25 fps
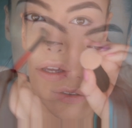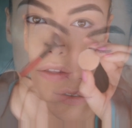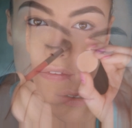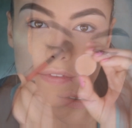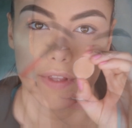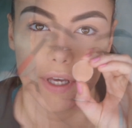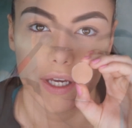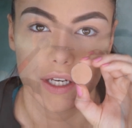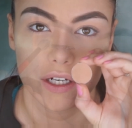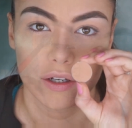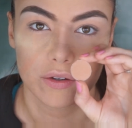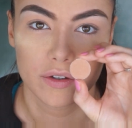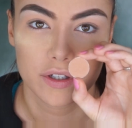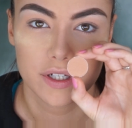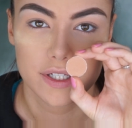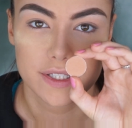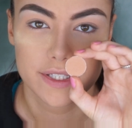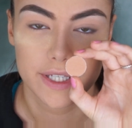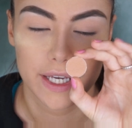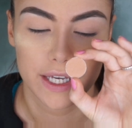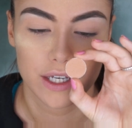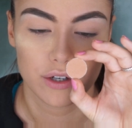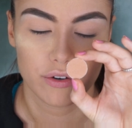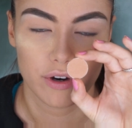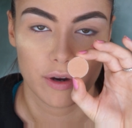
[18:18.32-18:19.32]
Then I'm going to
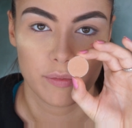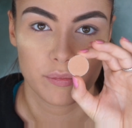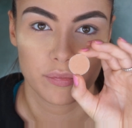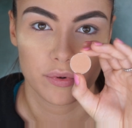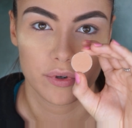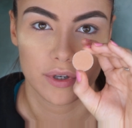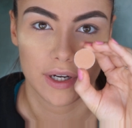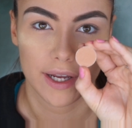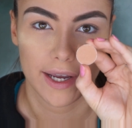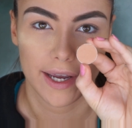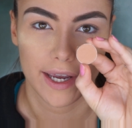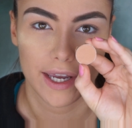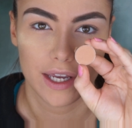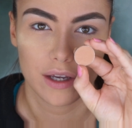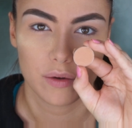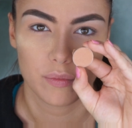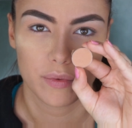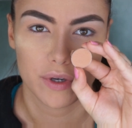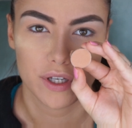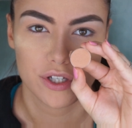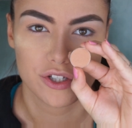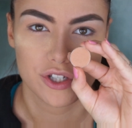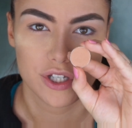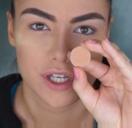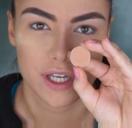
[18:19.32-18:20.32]
take Creme Brulee,
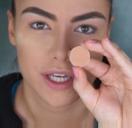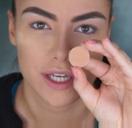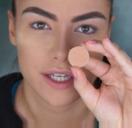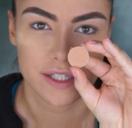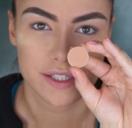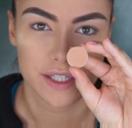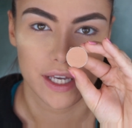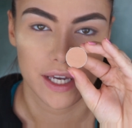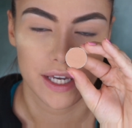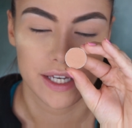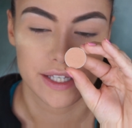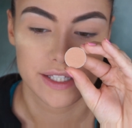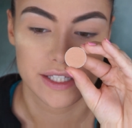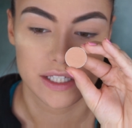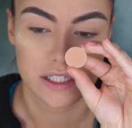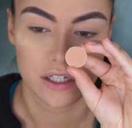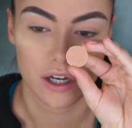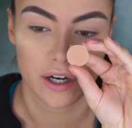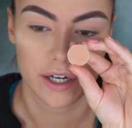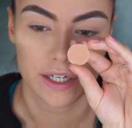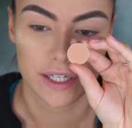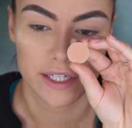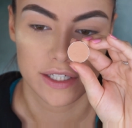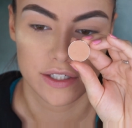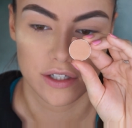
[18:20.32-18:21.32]
which is a
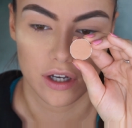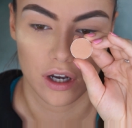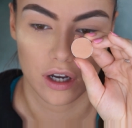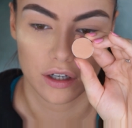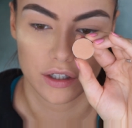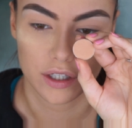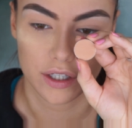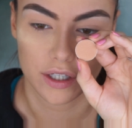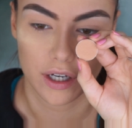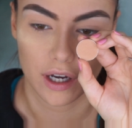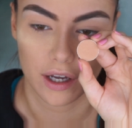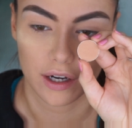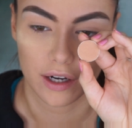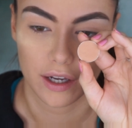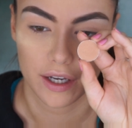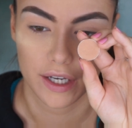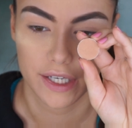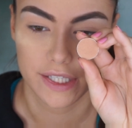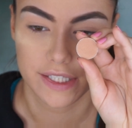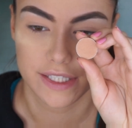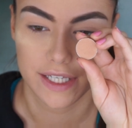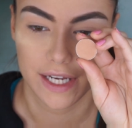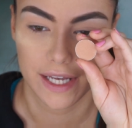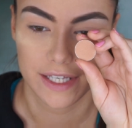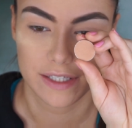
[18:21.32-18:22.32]
slightly darker colour.
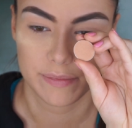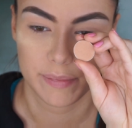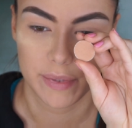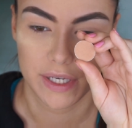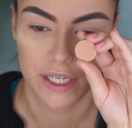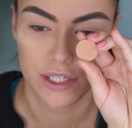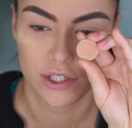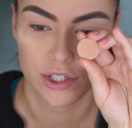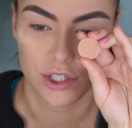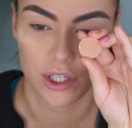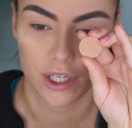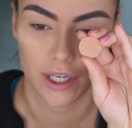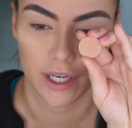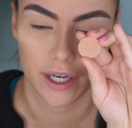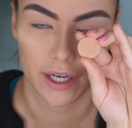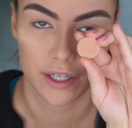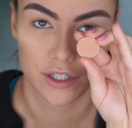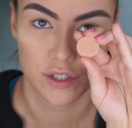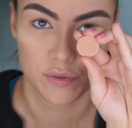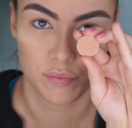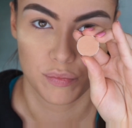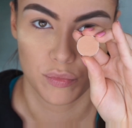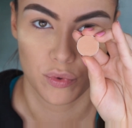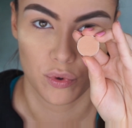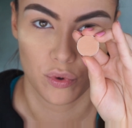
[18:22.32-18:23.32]
It's less peachy
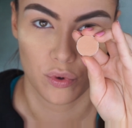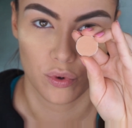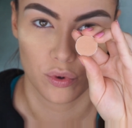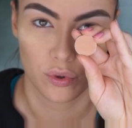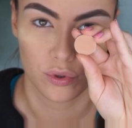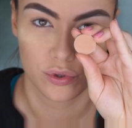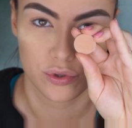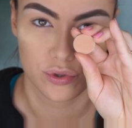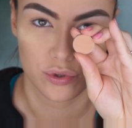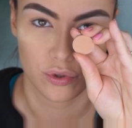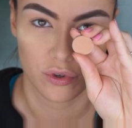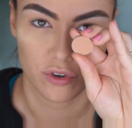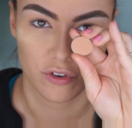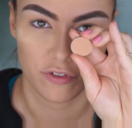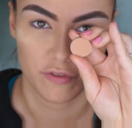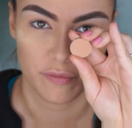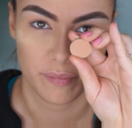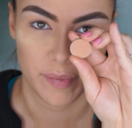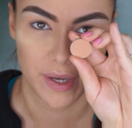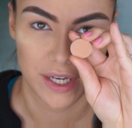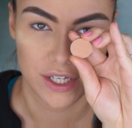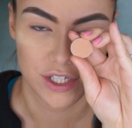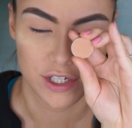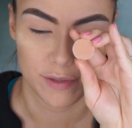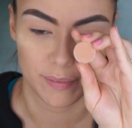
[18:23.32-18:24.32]
and more sort of
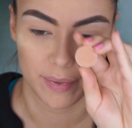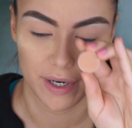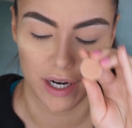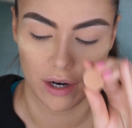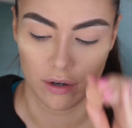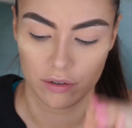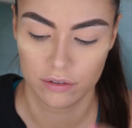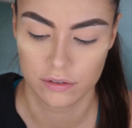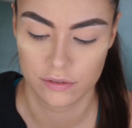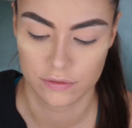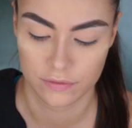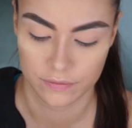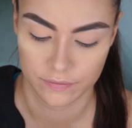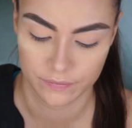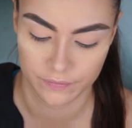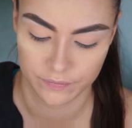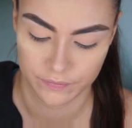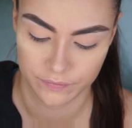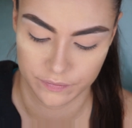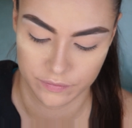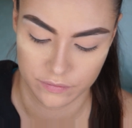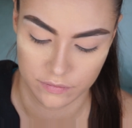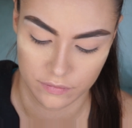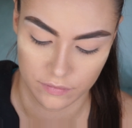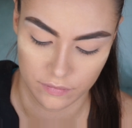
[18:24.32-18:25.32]
beigey brown.
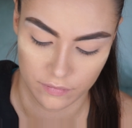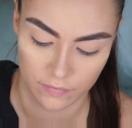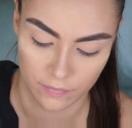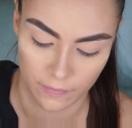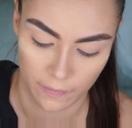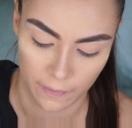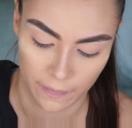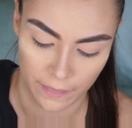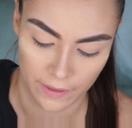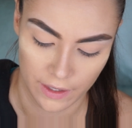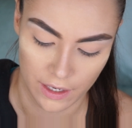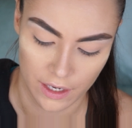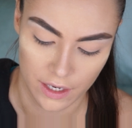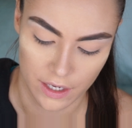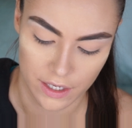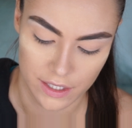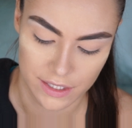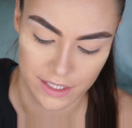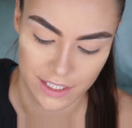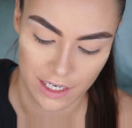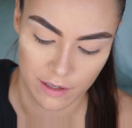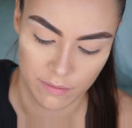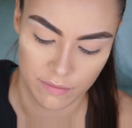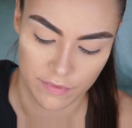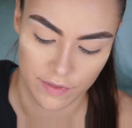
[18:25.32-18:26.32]

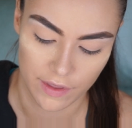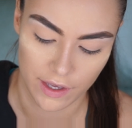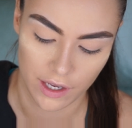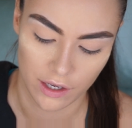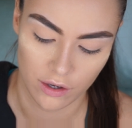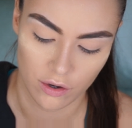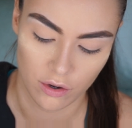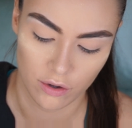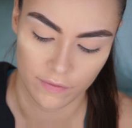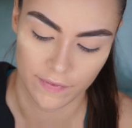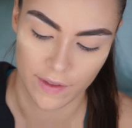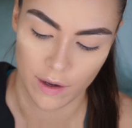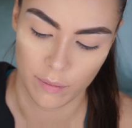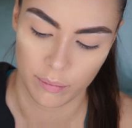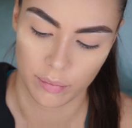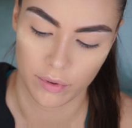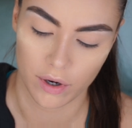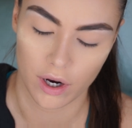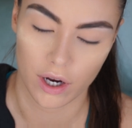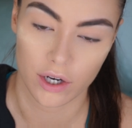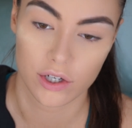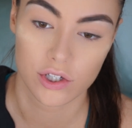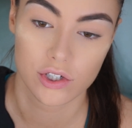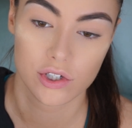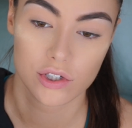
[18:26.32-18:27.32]
Same thing on that
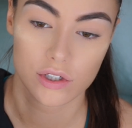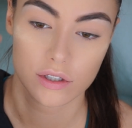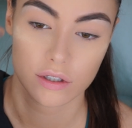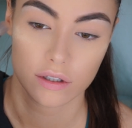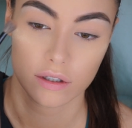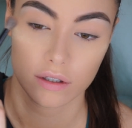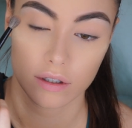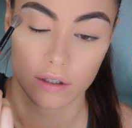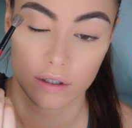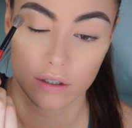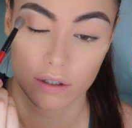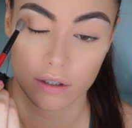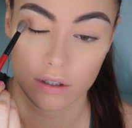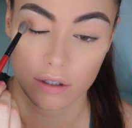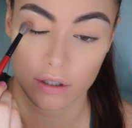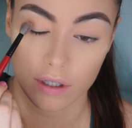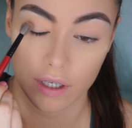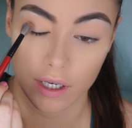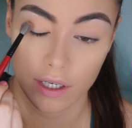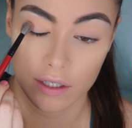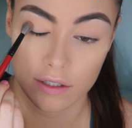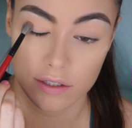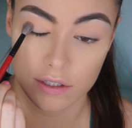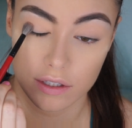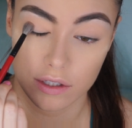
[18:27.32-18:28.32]
brush
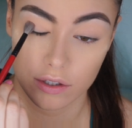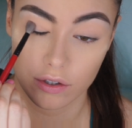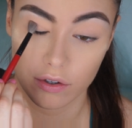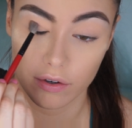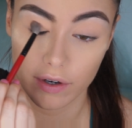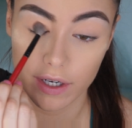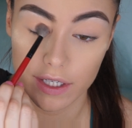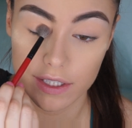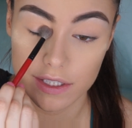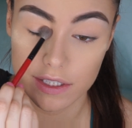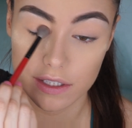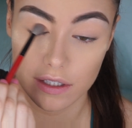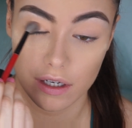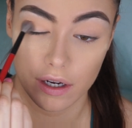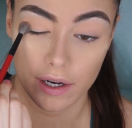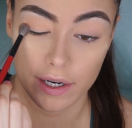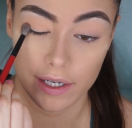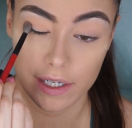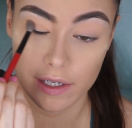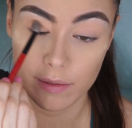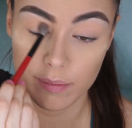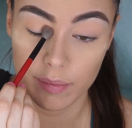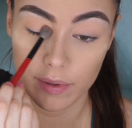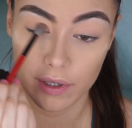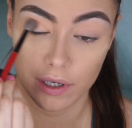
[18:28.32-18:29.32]
into the crease,
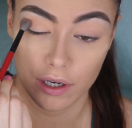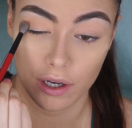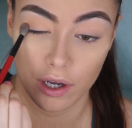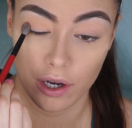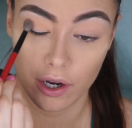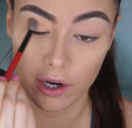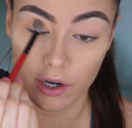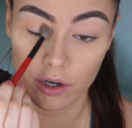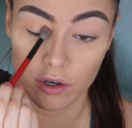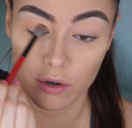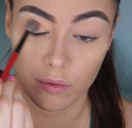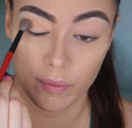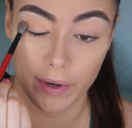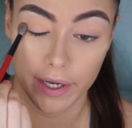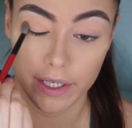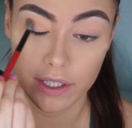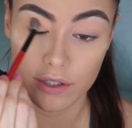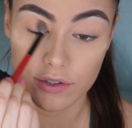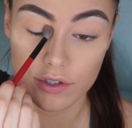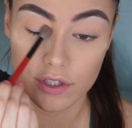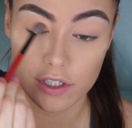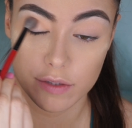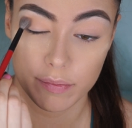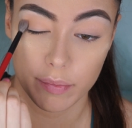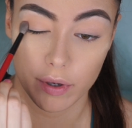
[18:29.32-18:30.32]
slightly below where
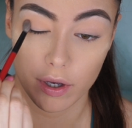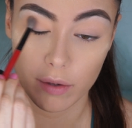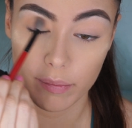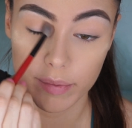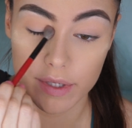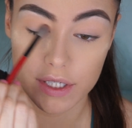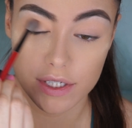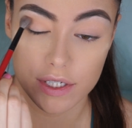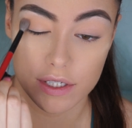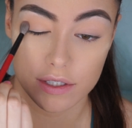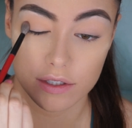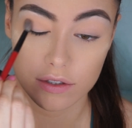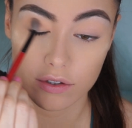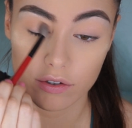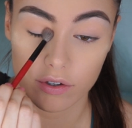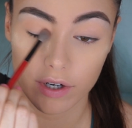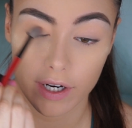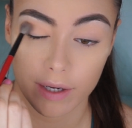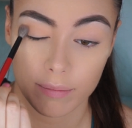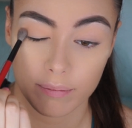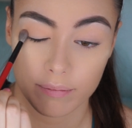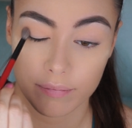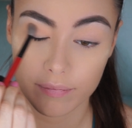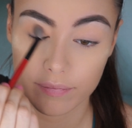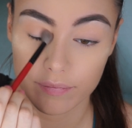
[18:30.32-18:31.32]
you just put peaches and
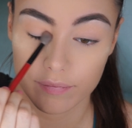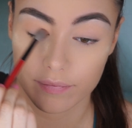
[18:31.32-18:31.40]
cream.